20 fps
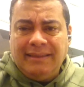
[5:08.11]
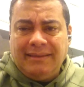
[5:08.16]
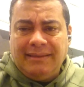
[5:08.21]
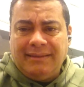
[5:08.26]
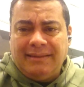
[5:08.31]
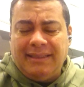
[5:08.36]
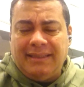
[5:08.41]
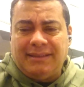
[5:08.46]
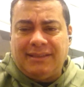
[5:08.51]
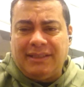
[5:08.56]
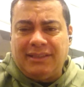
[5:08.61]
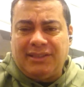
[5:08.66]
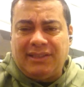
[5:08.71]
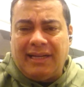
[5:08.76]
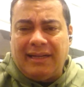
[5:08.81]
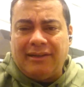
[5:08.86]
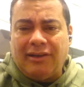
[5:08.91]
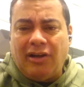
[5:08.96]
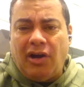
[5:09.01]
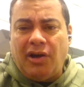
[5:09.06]
This is
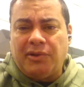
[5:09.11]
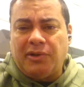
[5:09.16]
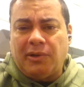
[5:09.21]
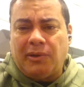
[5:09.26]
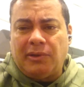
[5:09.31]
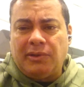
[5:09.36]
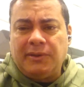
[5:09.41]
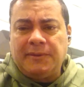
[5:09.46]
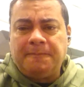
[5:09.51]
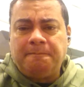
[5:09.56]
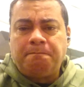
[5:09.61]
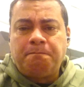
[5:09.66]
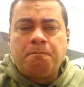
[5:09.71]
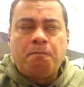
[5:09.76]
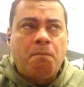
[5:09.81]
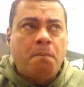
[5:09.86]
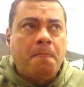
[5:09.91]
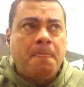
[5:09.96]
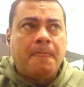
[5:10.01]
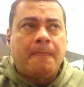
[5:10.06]
another,
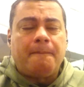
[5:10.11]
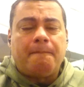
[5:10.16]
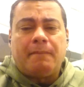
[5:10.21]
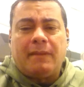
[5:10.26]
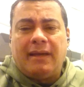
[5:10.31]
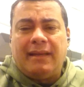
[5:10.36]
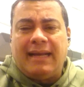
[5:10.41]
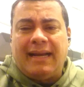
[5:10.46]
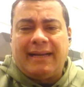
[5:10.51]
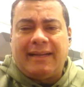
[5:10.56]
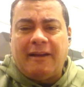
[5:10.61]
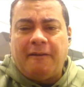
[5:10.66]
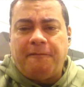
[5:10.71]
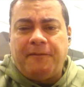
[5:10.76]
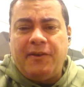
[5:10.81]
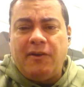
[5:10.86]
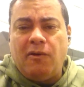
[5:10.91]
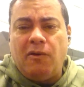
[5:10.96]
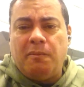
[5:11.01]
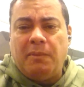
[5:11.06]
like a
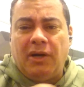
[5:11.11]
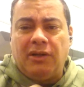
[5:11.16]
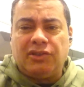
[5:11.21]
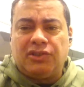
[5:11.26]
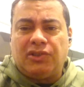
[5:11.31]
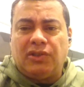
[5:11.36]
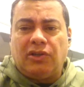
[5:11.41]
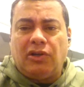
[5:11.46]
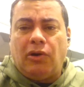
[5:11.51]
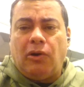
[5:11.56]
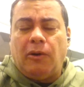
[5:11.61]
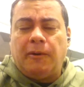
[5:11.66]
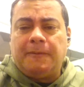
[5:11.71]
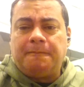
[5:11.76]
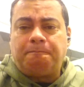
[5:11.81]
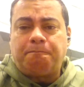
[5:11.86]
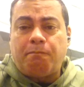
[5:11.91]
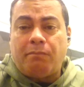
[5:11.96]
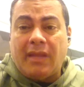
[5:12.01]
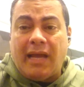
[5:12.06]
few months ago,
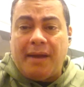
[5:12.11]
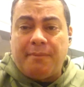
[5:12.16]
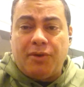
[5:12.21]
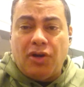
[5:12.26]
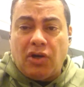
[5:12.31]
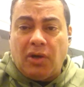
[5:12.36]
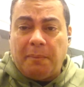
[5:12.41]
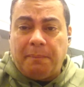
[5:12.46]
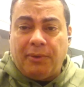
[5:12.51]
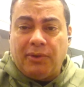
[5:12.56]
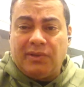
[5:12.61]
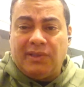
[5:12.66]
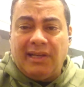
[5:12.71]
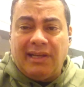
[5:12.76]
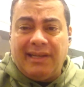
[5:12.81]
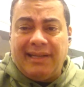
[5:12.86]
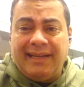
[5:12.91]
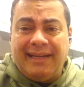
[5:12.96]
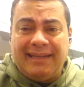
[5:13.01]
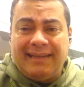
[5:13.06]
I'm gonna put
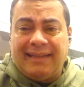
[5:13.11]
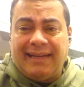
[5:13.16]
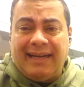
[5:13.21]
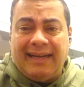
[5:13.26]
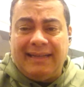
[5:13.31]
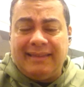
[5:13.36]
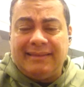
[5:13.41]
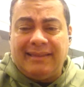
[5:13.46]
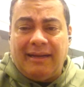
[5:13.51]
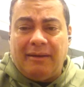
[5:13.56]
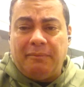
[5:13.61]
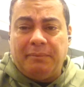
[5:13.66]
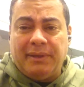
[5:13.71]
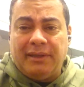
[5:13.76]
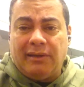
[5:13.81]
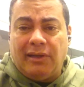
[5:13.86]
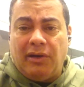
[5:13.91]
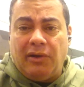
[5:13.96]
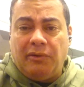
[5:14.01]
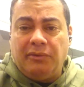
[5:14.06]
the link, guys, down
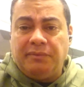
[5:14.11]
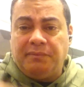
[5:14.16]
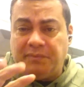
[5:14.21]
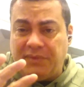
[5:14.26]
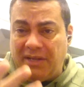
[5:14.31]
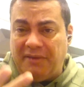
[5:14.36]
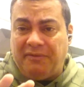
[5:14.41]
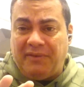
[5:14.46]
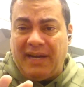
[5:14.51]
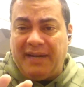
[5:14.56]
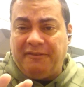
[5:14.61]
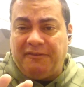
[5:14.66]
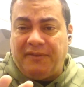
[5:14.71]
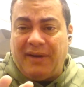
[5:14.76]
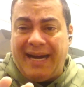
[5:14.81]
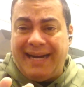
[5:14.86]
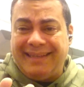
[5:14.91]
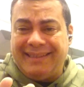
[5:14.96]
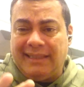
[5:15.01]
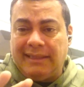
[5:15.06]
below if I
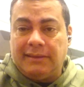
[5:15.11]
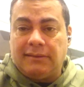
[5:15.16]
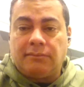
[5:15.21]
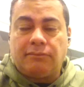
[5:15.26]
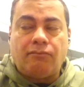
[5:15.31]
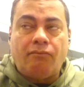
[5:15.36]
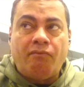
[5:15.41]
find it.